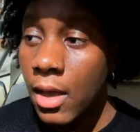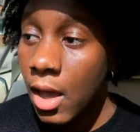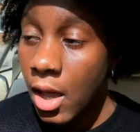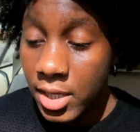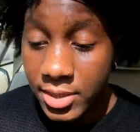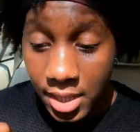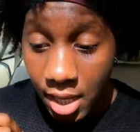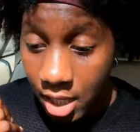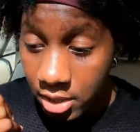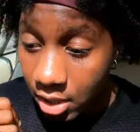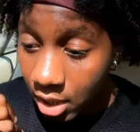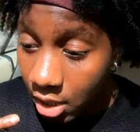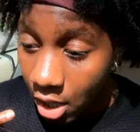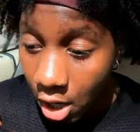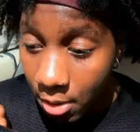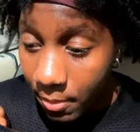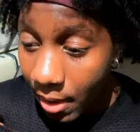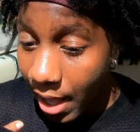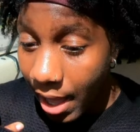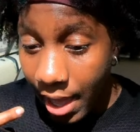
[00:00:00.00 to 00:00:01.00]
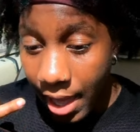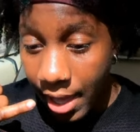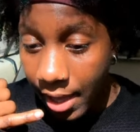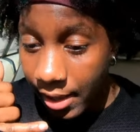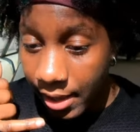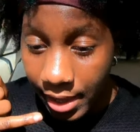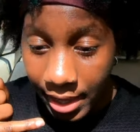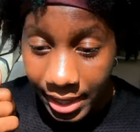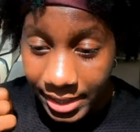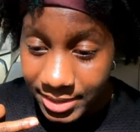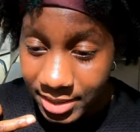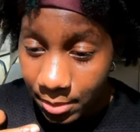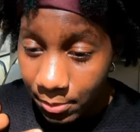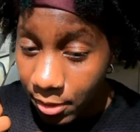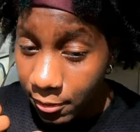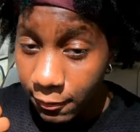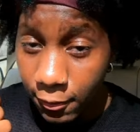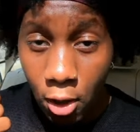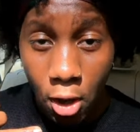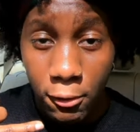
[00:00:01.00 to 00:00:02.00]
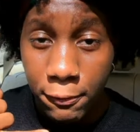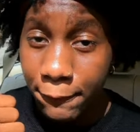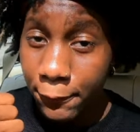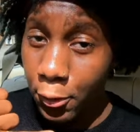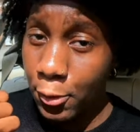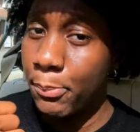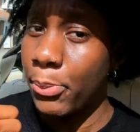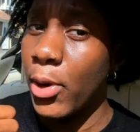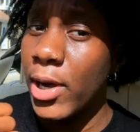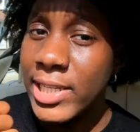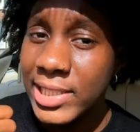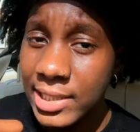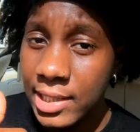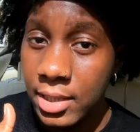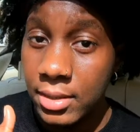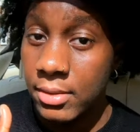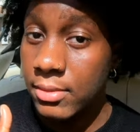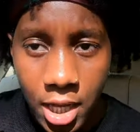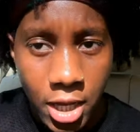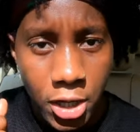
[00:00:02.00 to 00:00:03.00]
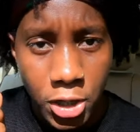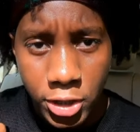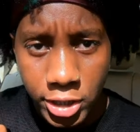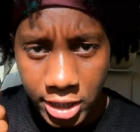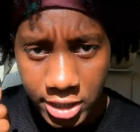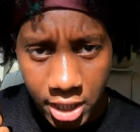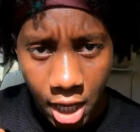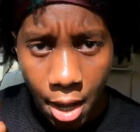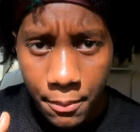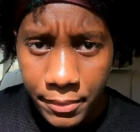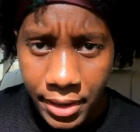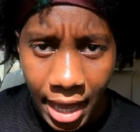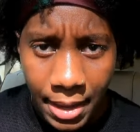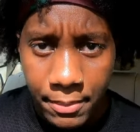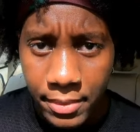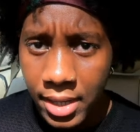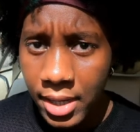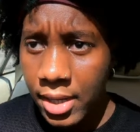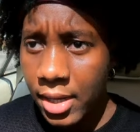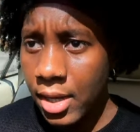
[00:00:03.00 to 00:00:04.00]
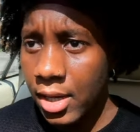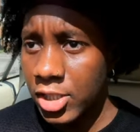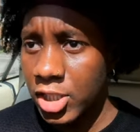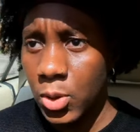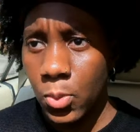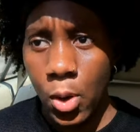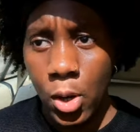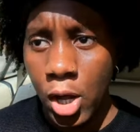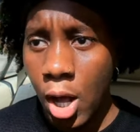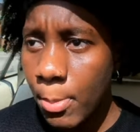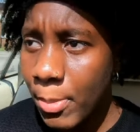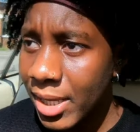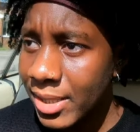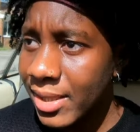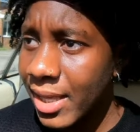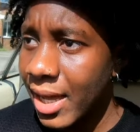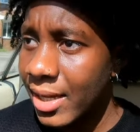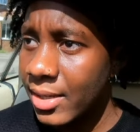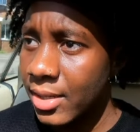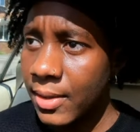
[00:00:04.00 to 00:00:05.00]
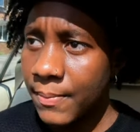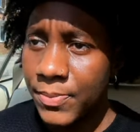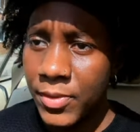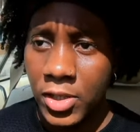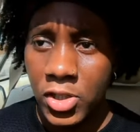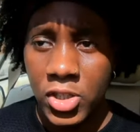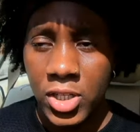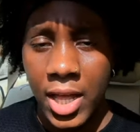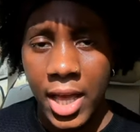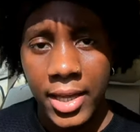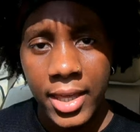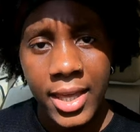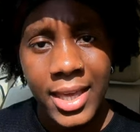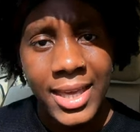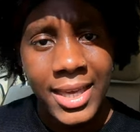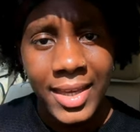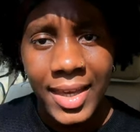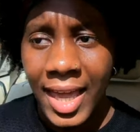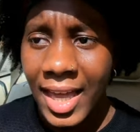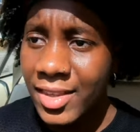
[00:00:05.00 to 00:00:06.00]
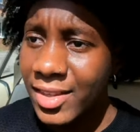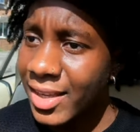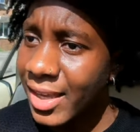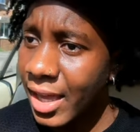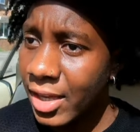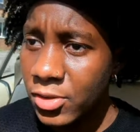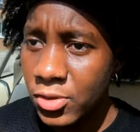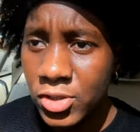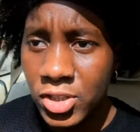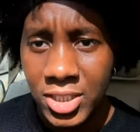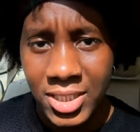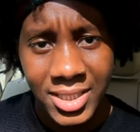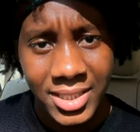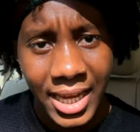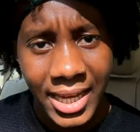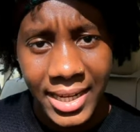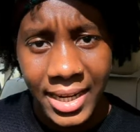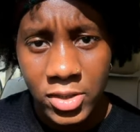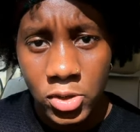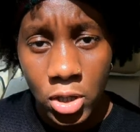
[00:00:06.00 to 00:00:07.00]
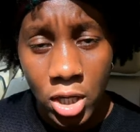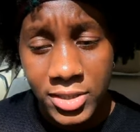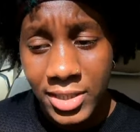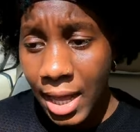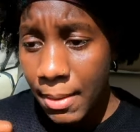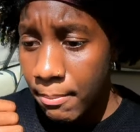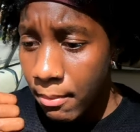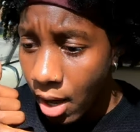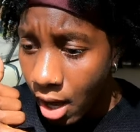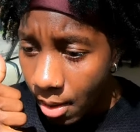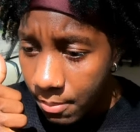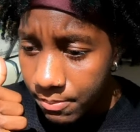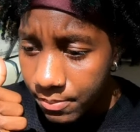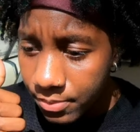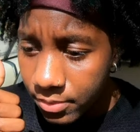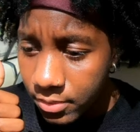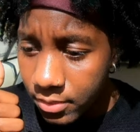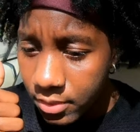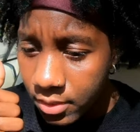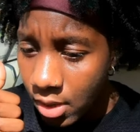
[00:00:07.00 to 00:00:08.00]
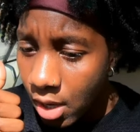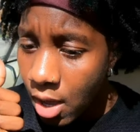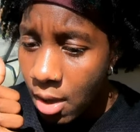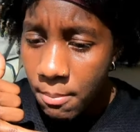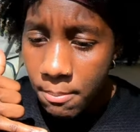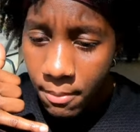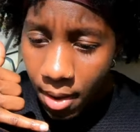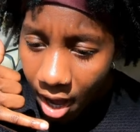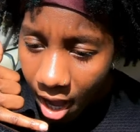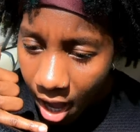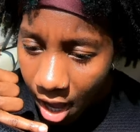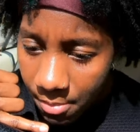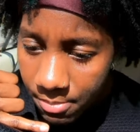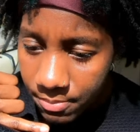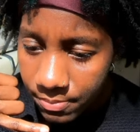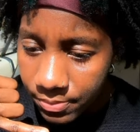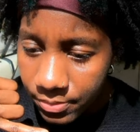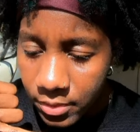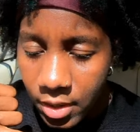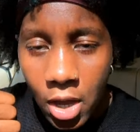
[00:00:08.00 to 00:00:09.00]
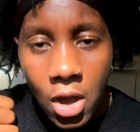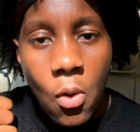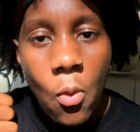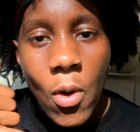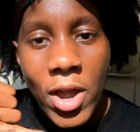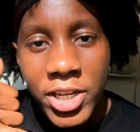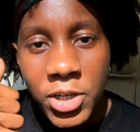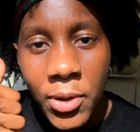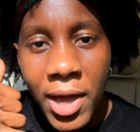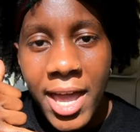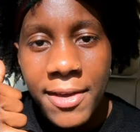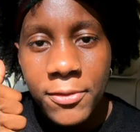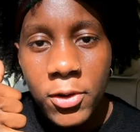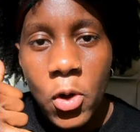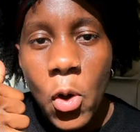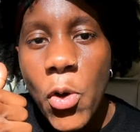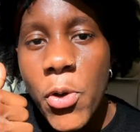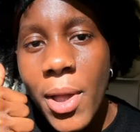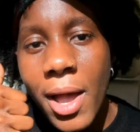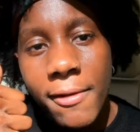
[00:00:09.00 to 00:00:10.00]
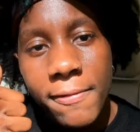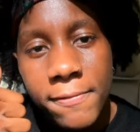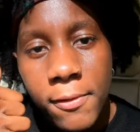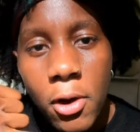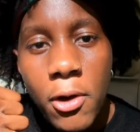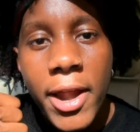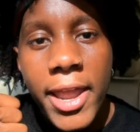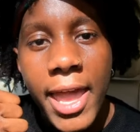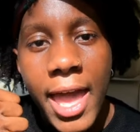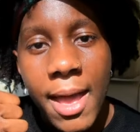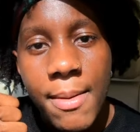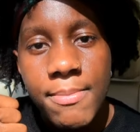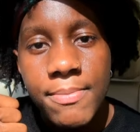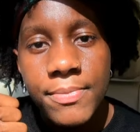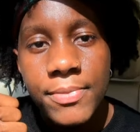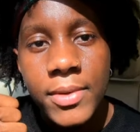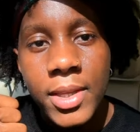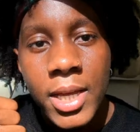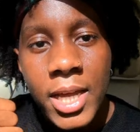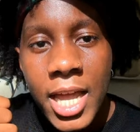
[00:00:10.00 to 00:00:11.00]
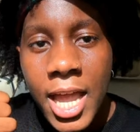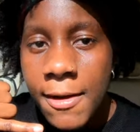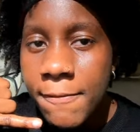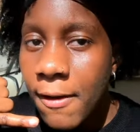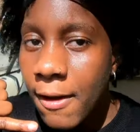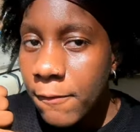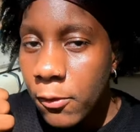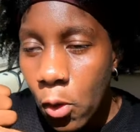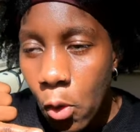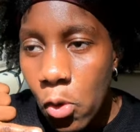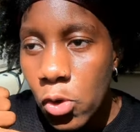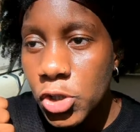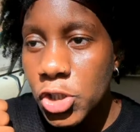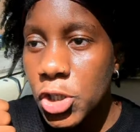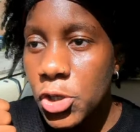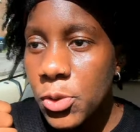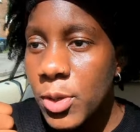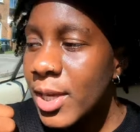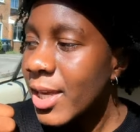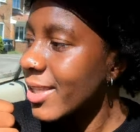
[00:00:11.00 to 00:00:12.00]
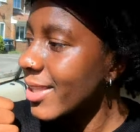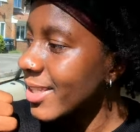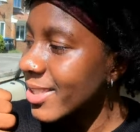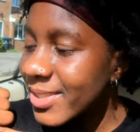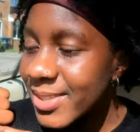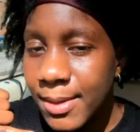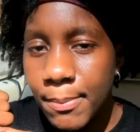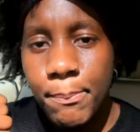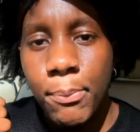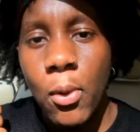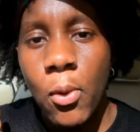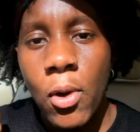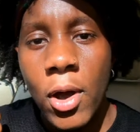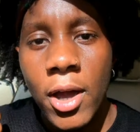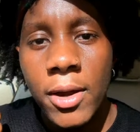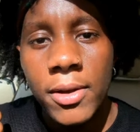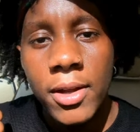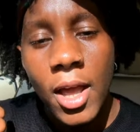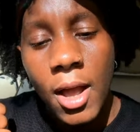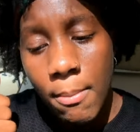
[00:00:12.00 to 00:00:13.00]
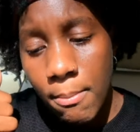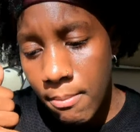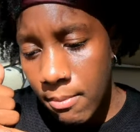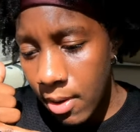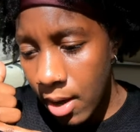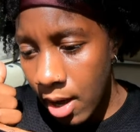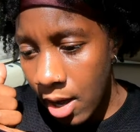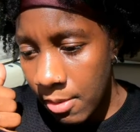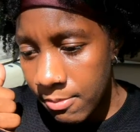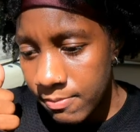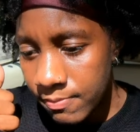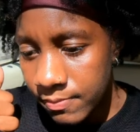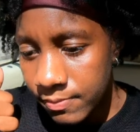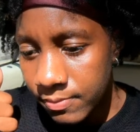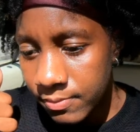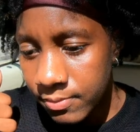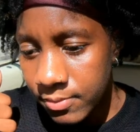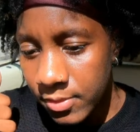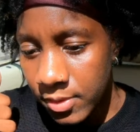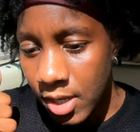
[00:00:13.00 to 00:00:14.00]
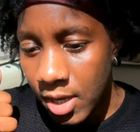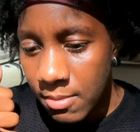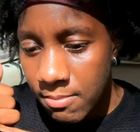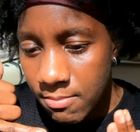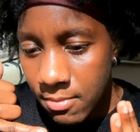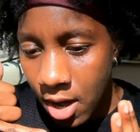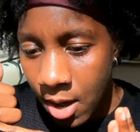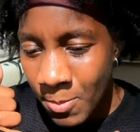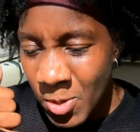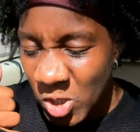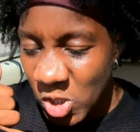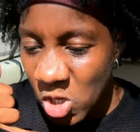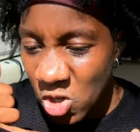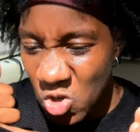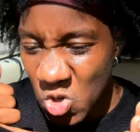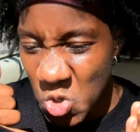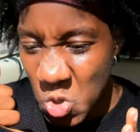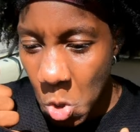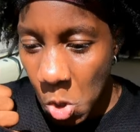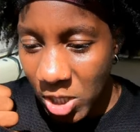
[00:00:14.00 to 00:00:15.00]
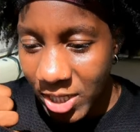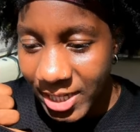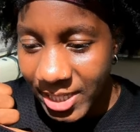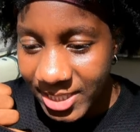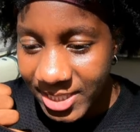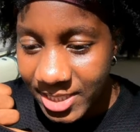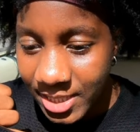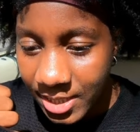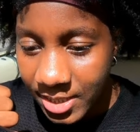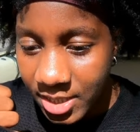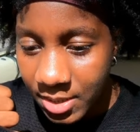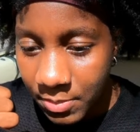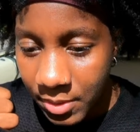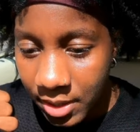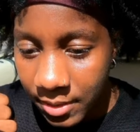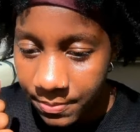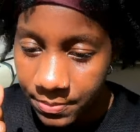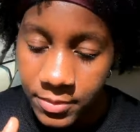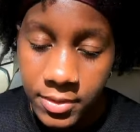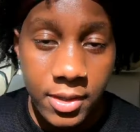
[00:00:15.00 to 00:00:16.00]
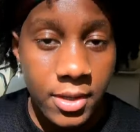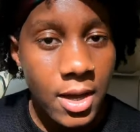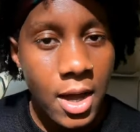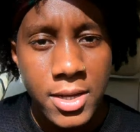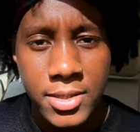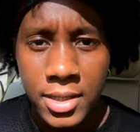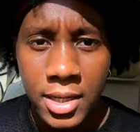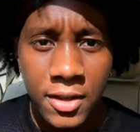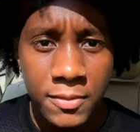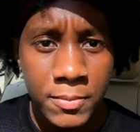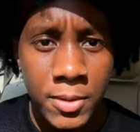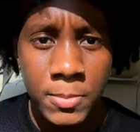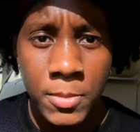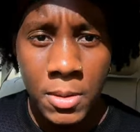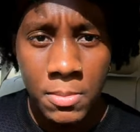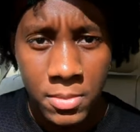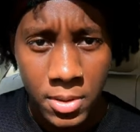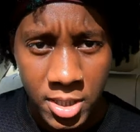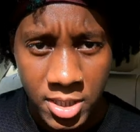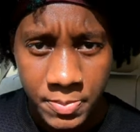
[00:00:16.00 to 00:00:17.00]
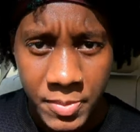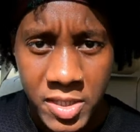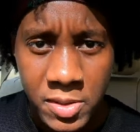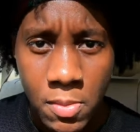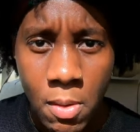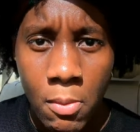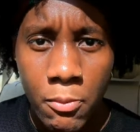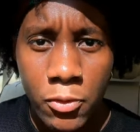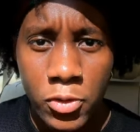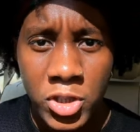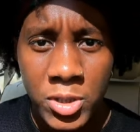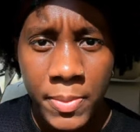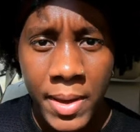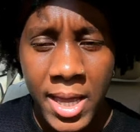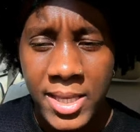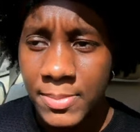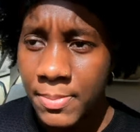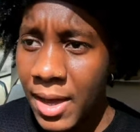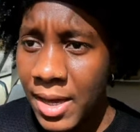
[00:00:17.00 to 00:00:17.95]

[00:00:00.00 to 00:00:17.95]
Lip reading: I was like, I don't know, but I ate something. I got food poisoning. You need to come get me. She woke up my dad and she's like, can you just stay there? So I was like, mum, Mom, when do I ever call you at 4 a.m? If I've called you, this is important. Mom, you're not listening to me. Guys, I love my mom. I speak to my mom with respect.